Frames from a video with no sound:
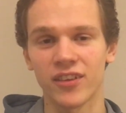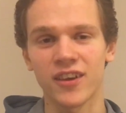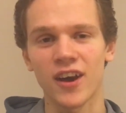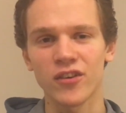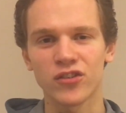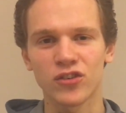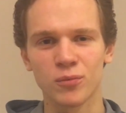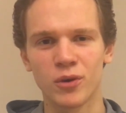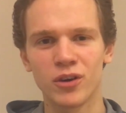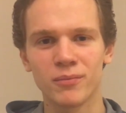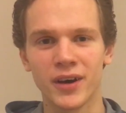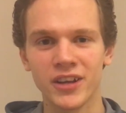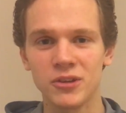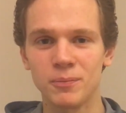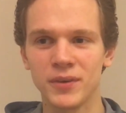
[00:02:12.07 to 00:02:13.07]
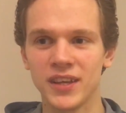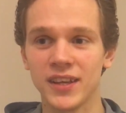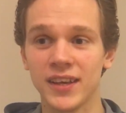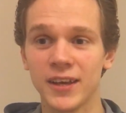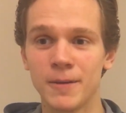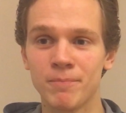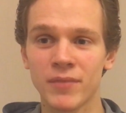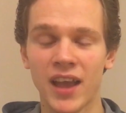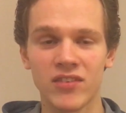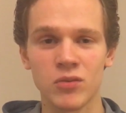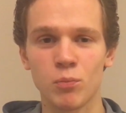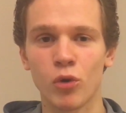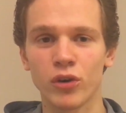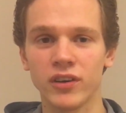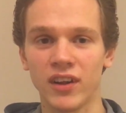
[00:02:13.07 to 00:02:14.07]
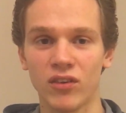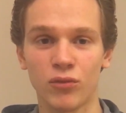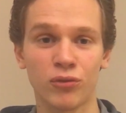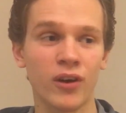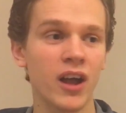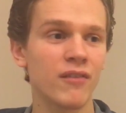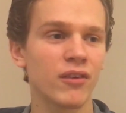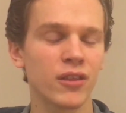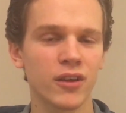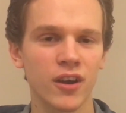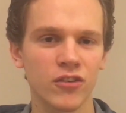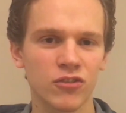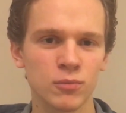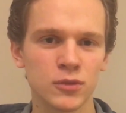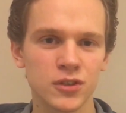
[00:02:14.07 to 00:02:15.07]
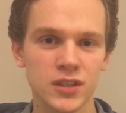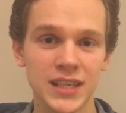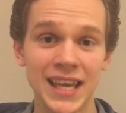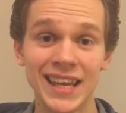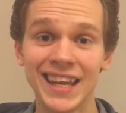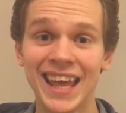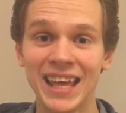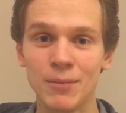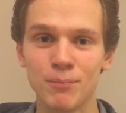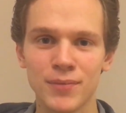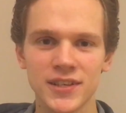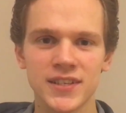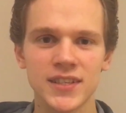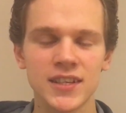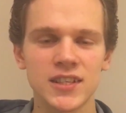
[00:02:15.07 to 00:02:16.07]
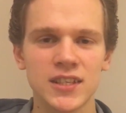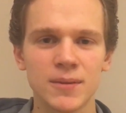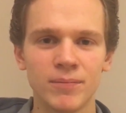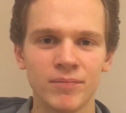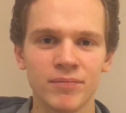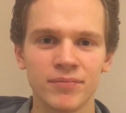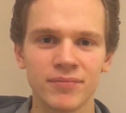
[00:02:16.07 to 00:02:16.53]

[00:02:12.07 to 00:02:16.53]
customer might be as important as 5 other customers in a business,